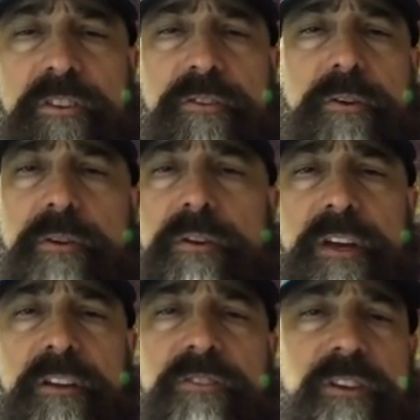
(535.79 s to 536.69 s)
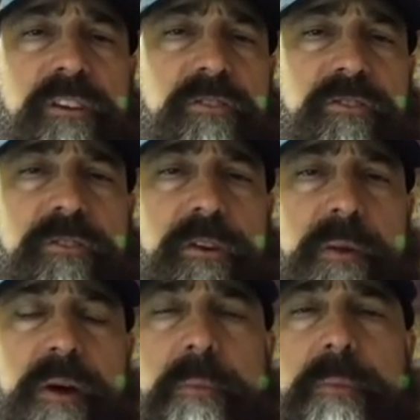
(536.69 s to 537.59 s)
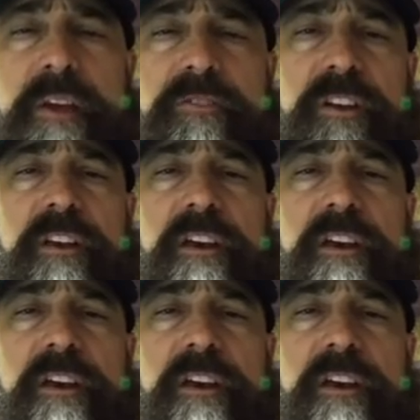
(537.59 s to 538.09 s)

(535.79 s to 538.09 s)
if you're into just learning about basic